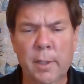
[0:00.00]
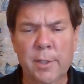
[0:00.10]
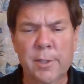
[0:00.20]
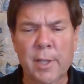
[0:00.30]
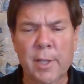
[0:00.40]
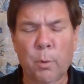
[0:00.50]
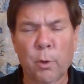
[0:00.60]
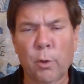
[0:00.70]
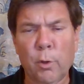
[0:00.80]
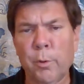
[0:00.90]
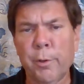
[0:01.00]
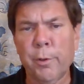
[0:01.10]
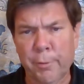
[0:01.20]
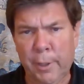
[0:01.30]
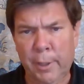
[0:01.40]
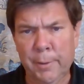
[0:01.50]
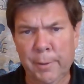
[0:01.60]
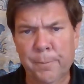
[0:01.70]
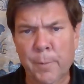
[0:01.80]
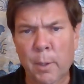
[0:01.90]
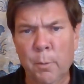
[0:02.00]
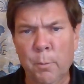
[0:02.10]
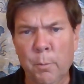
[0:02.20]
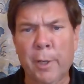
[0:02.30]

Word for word: is that World War III will